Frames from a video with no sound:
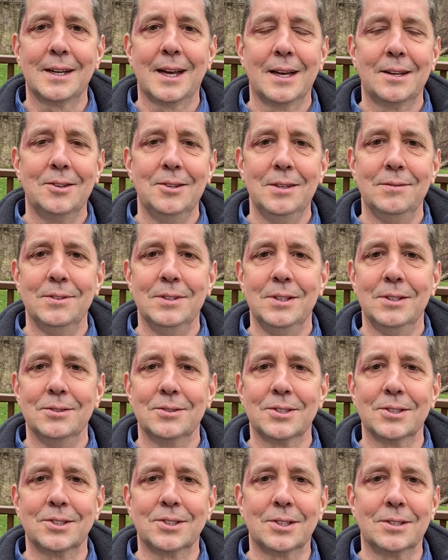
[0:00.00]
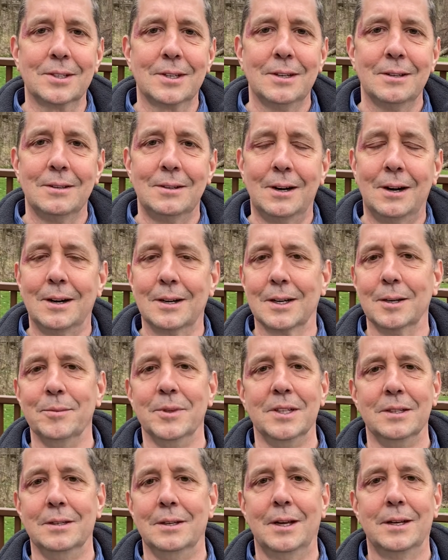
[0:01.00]
how do you even know it's a circular
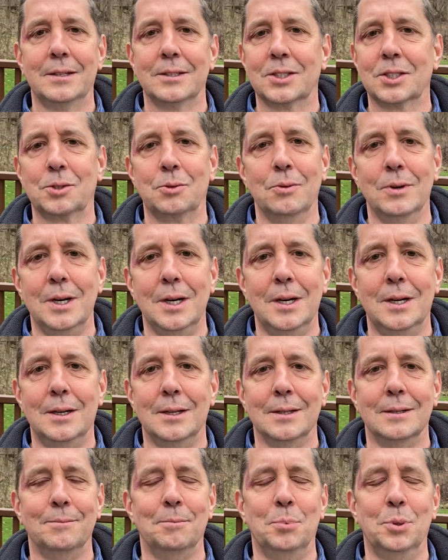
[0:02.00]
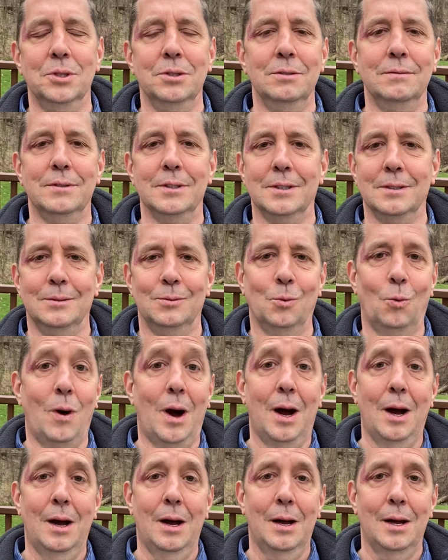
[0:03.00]
argument, not a square, and prove it, and
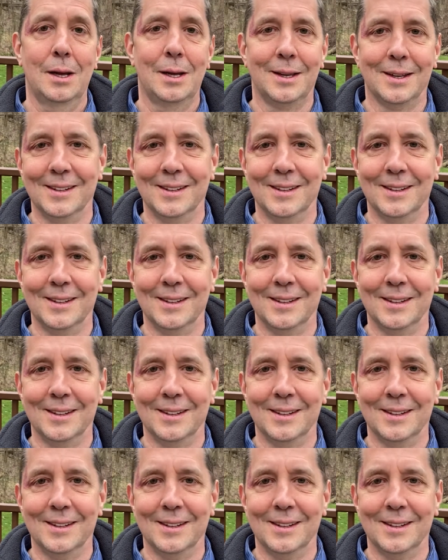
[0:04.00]
why?